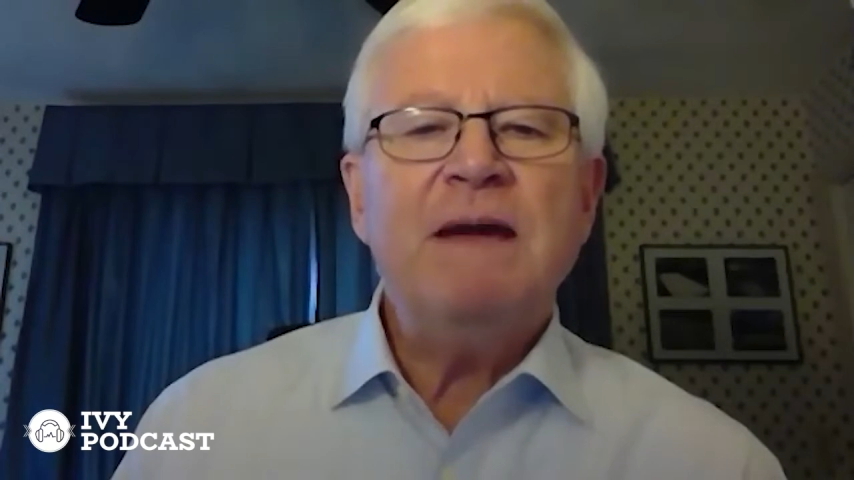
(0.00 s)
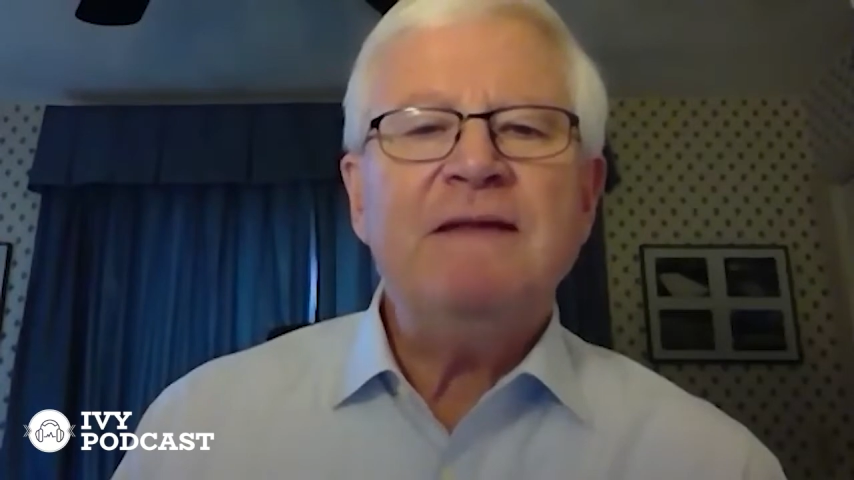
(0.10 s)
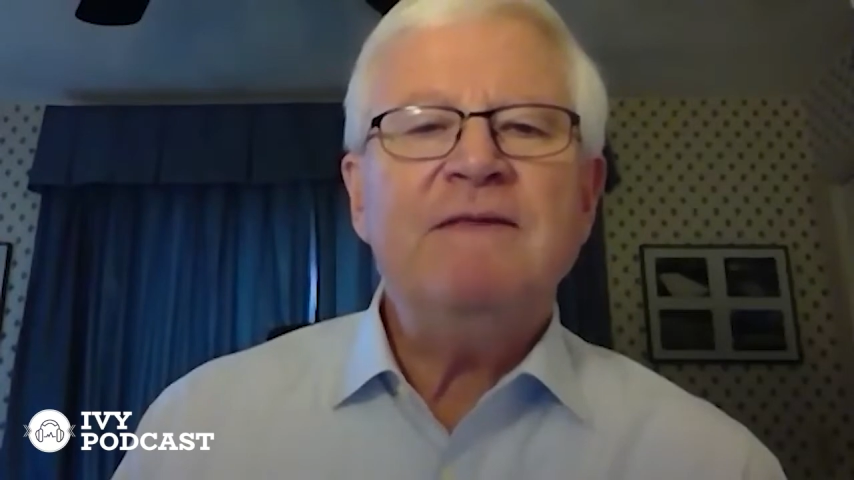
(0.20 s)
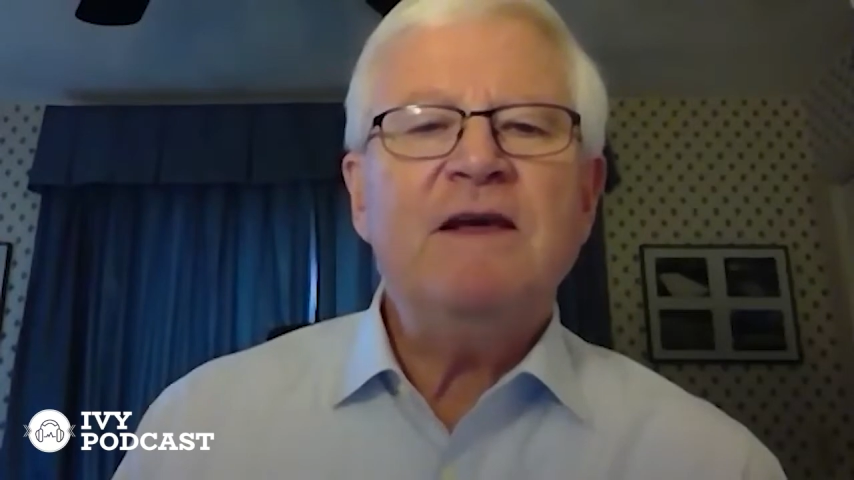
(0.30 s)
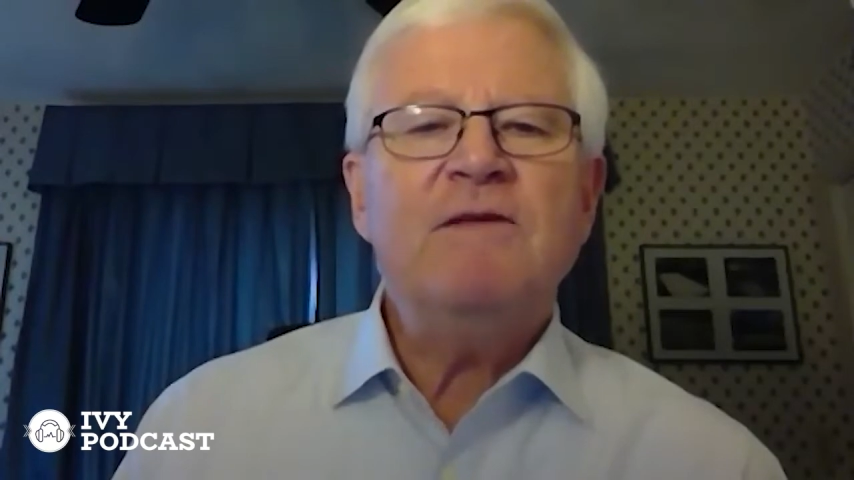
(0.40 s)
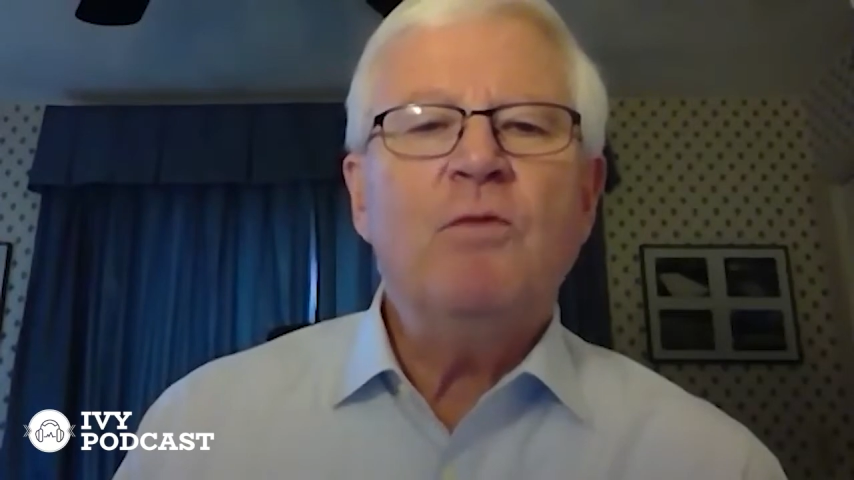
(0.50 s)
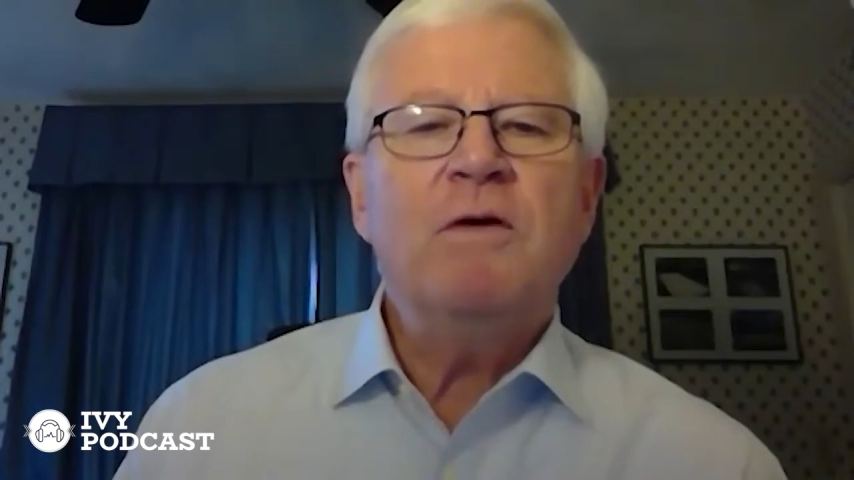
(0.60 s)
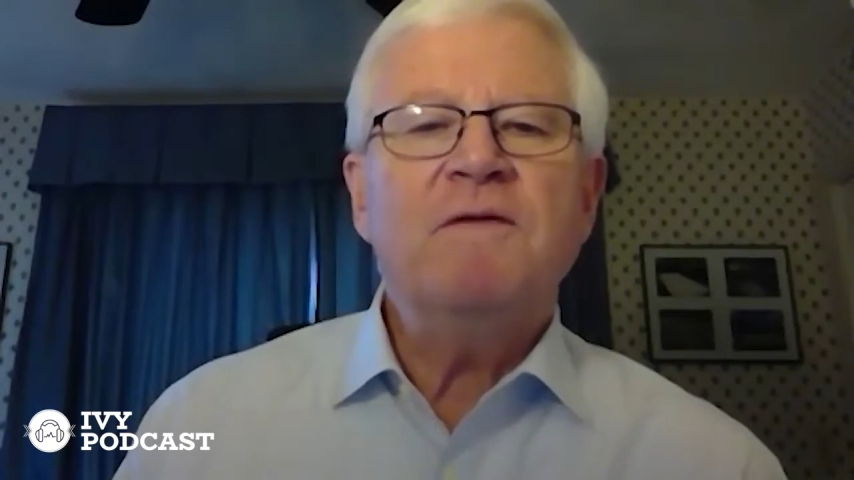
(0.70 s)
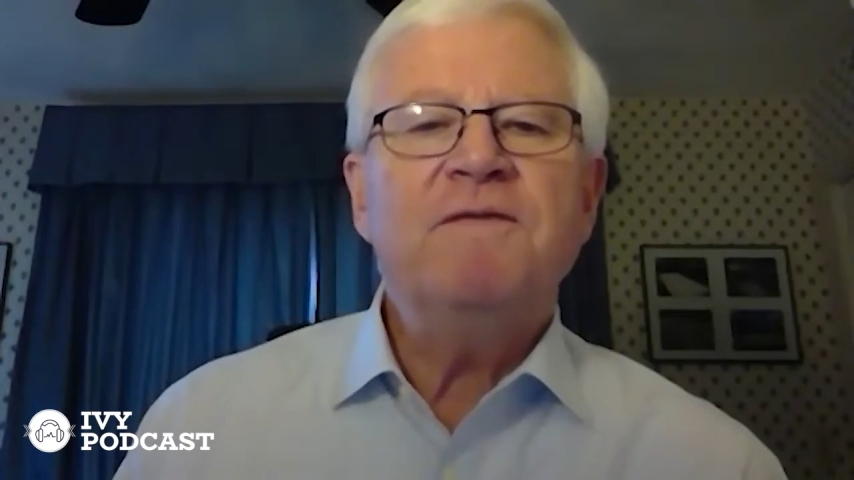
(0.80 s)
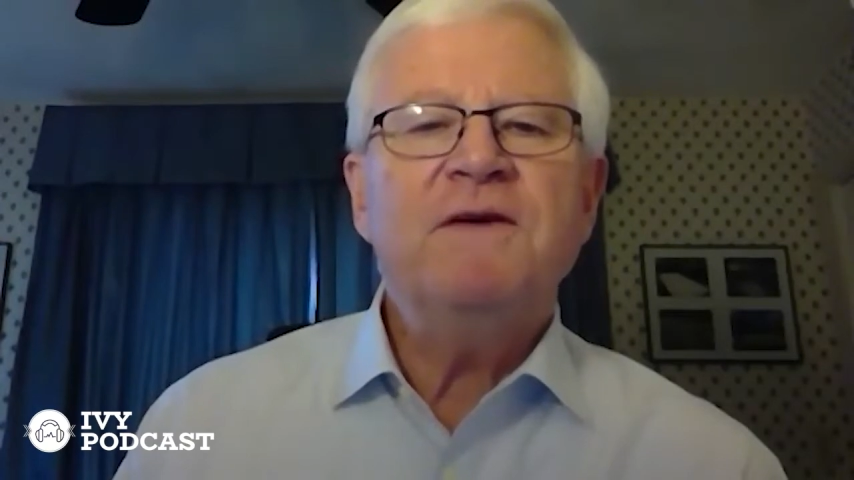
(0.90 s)
made things
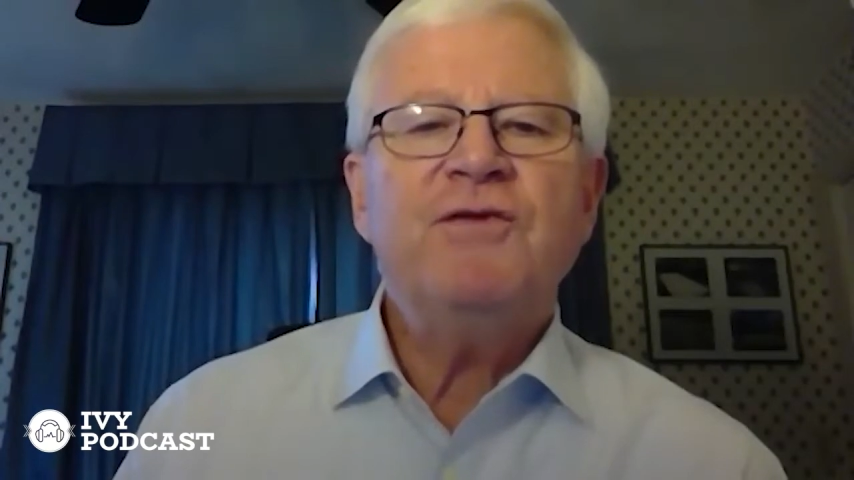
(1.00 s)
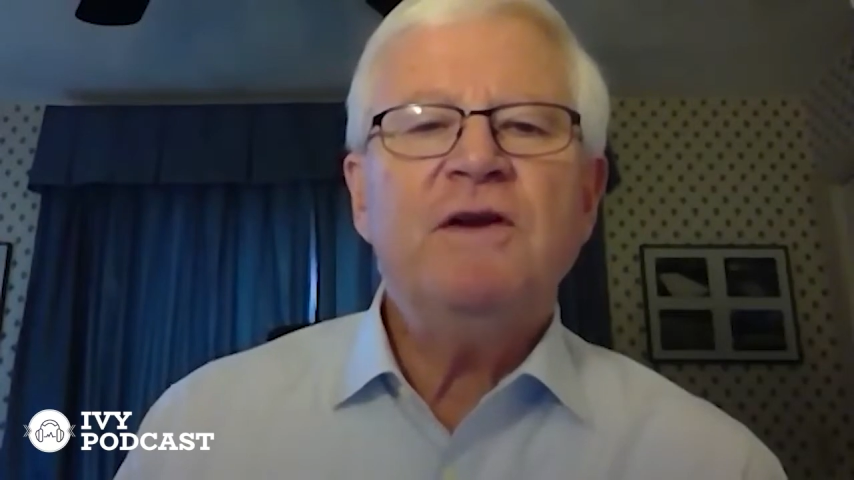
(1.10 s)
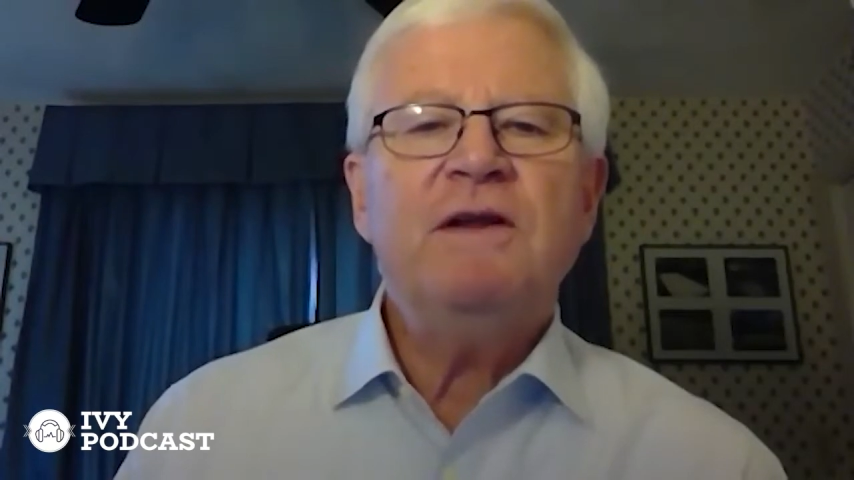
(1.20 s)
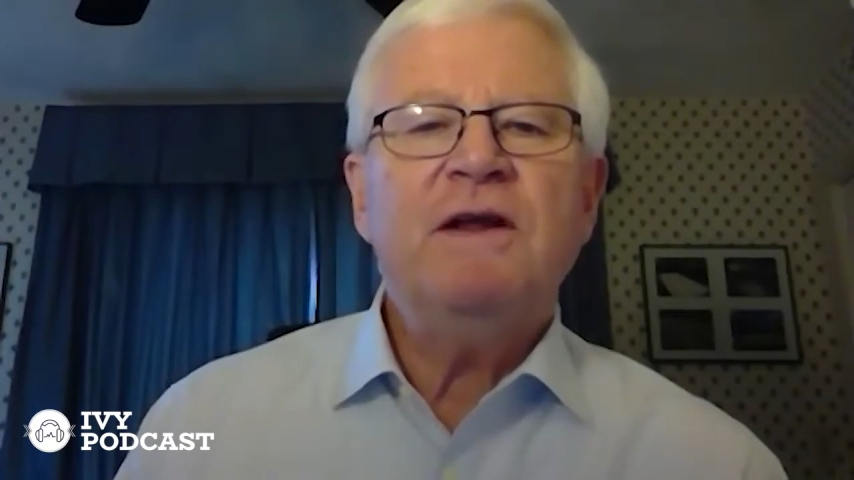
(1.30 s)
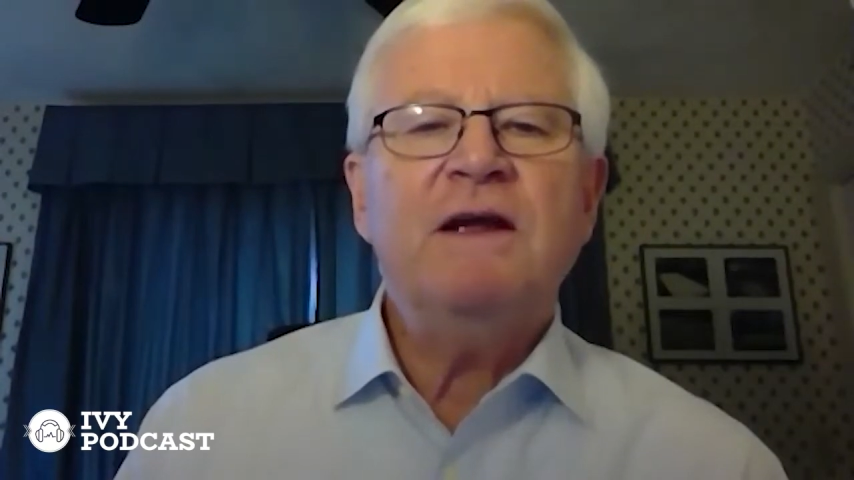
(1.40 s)
more efficient.